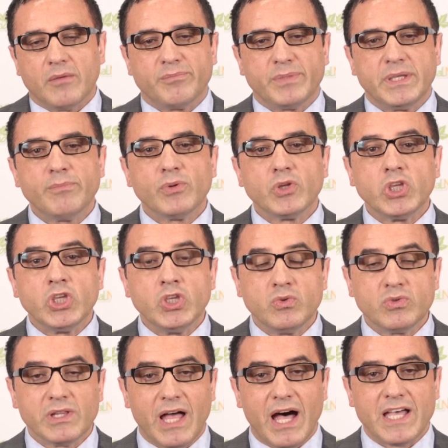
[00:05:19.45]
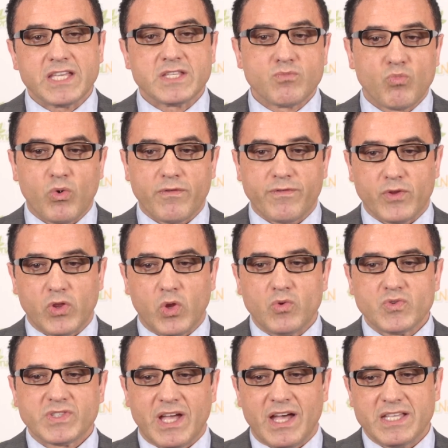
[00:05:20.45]
people utilize more for
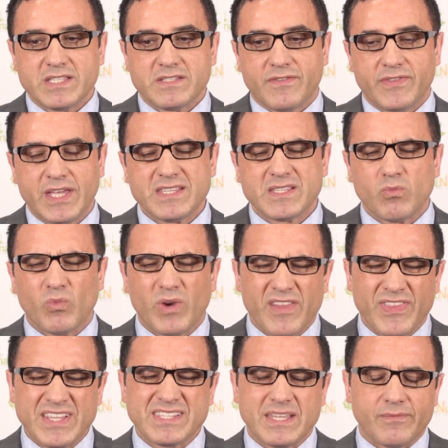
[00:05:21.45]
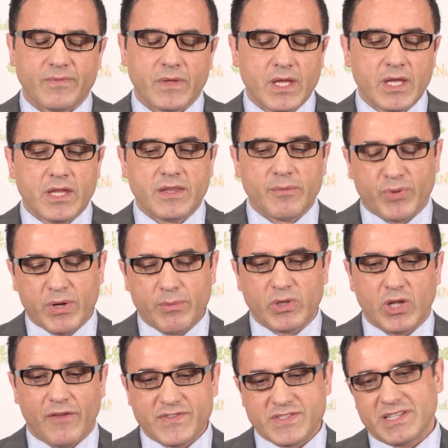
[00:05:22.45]
those kinds of things. And one of the things that the
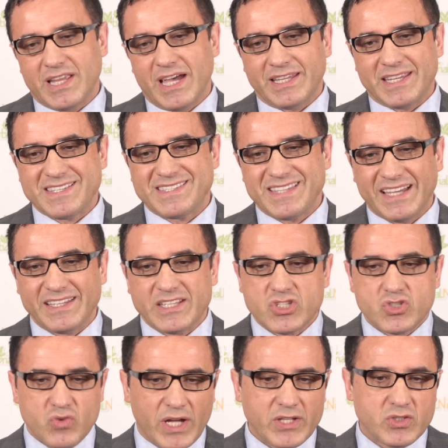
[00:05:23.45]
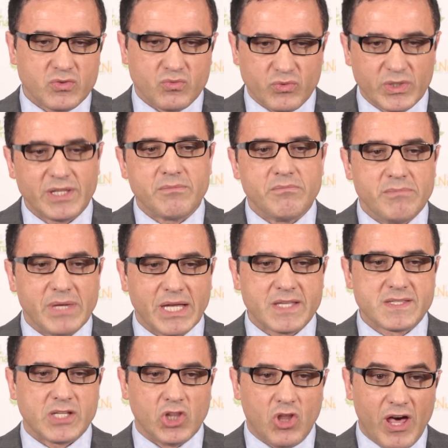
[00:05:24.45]
Primadophilus line has done is tried to really
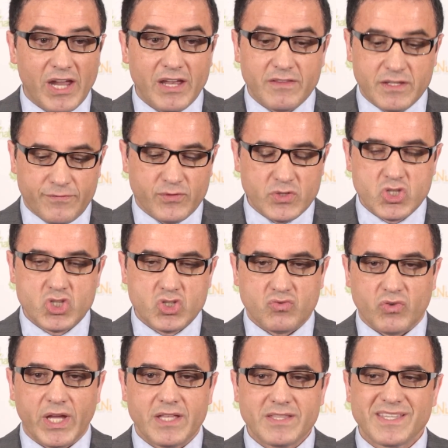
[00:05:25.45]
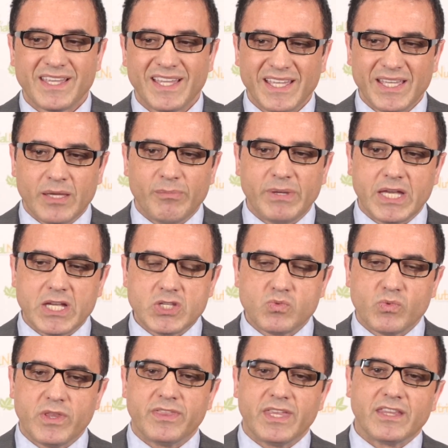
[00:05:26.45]
mix a lot of different strains, because
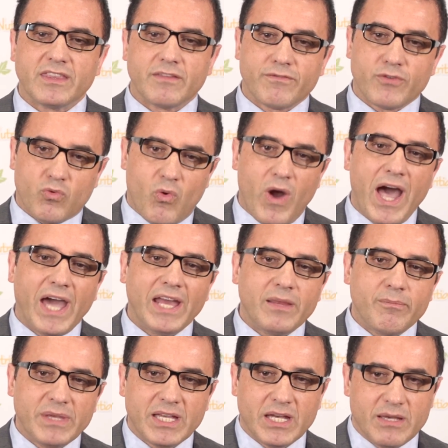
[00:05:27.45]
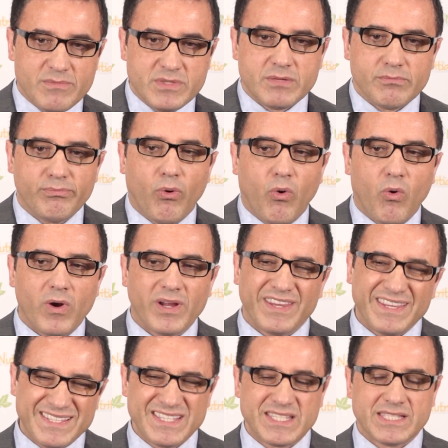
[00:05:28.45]
we think the variety becomes
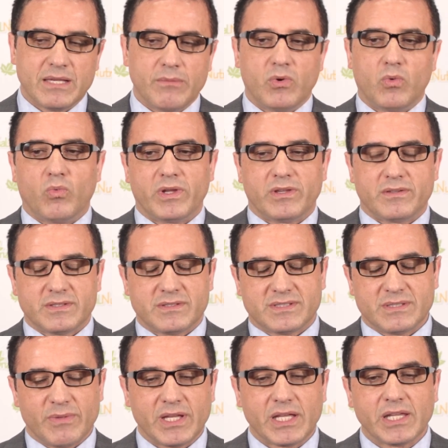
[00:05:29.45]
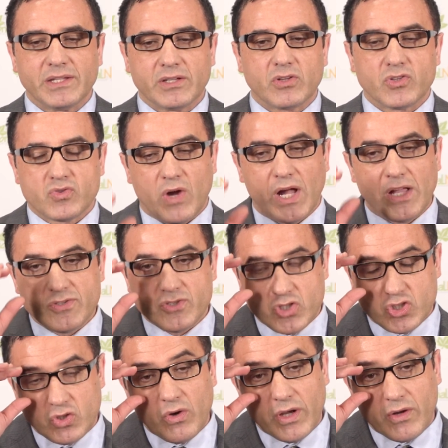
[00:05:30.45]
important. This is some of what some of the clinical trials are
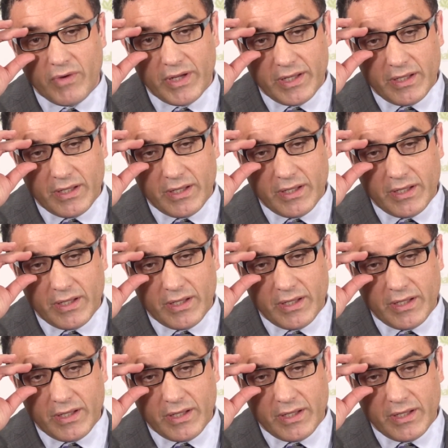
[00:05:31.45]
showing right